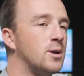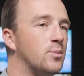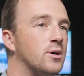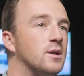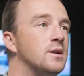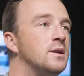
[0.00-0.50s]

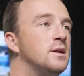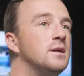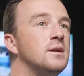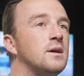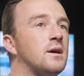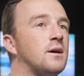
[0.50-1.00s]
But
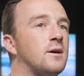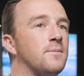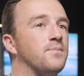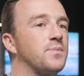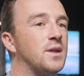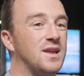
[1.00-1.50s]
um,
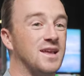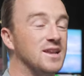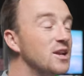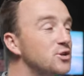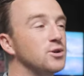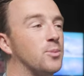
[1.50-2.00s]
the
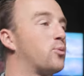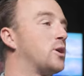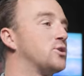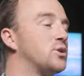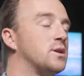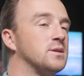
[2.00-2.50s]
initial
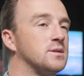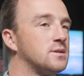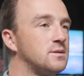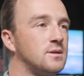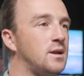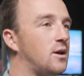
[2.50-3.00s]
impression
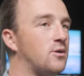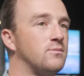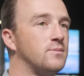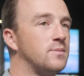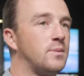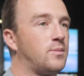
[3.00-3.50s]
is, you know,
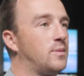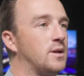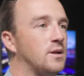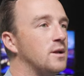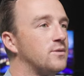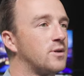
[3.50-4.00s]

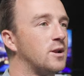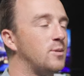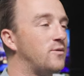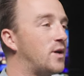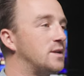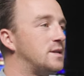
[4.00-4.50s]
it's going to be
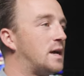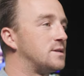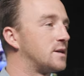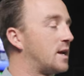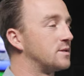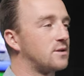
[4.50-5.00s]

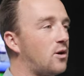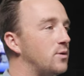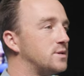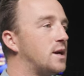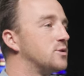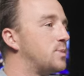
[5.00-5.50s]
fantastic as it
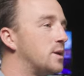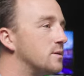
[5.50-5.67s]
always has been.